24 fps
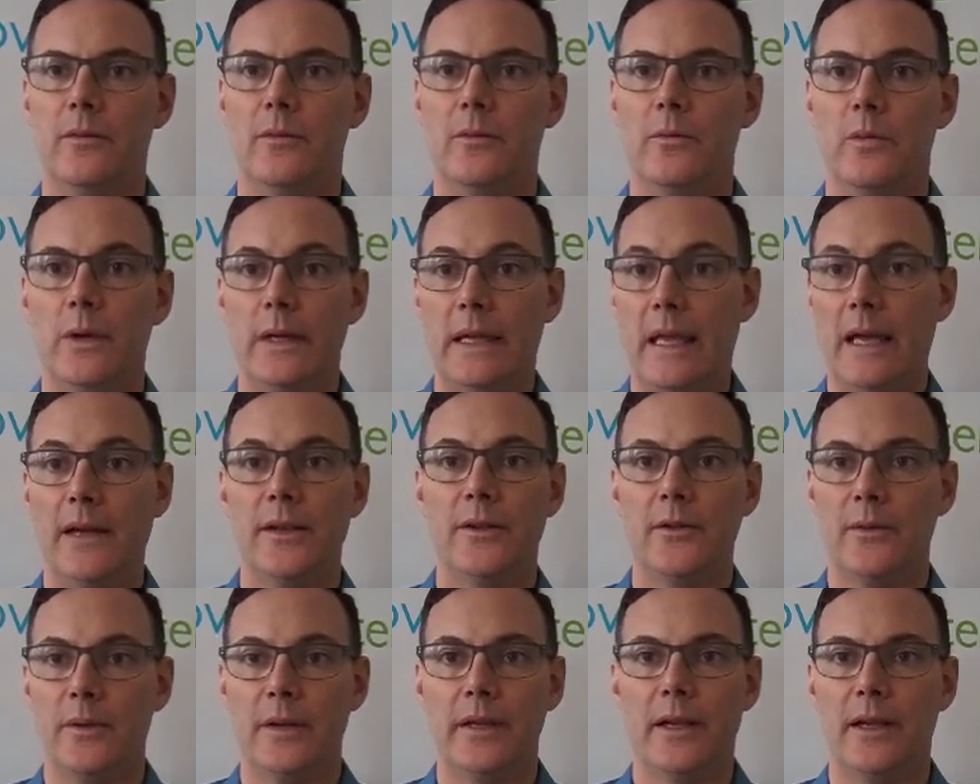we can't
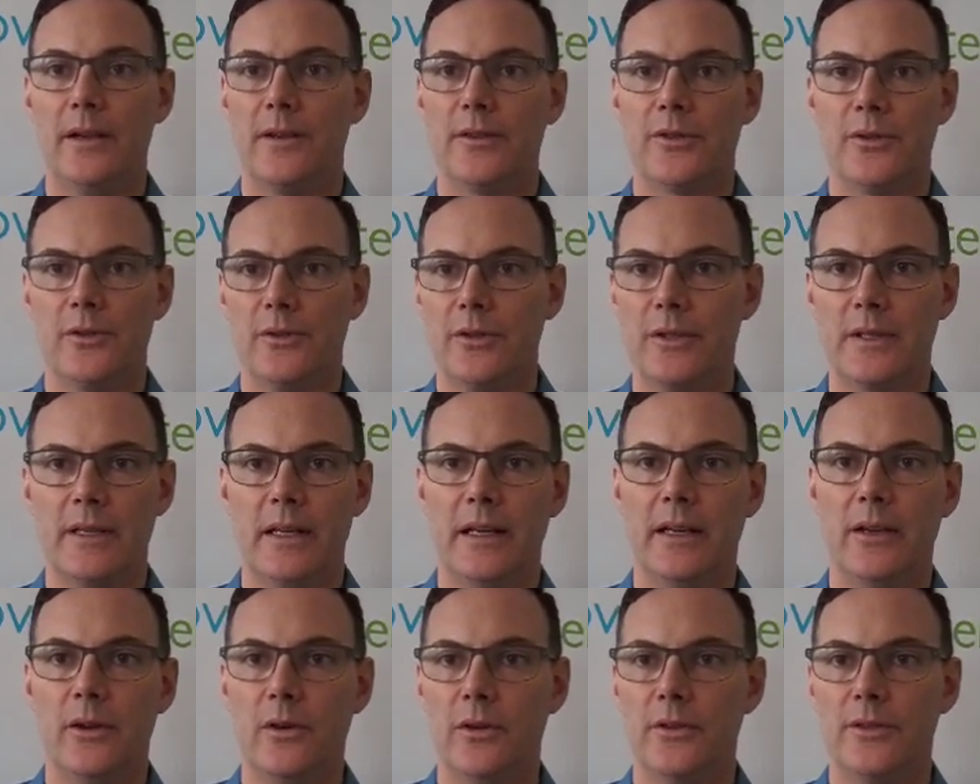do anything else, you're just
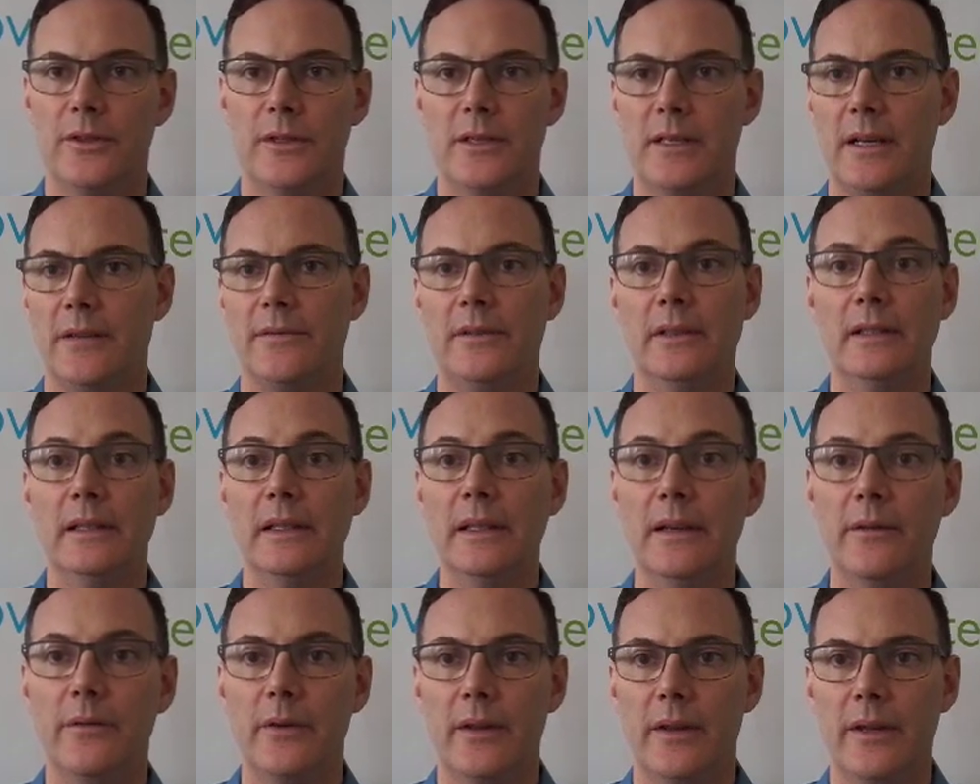getting old, just have to
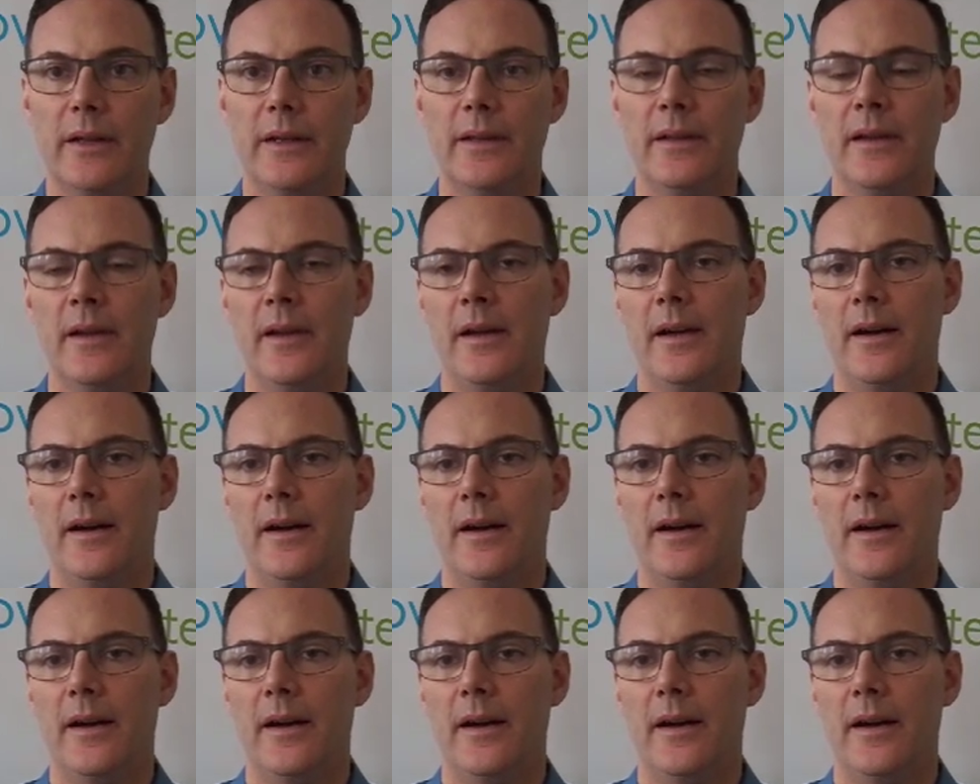live with it.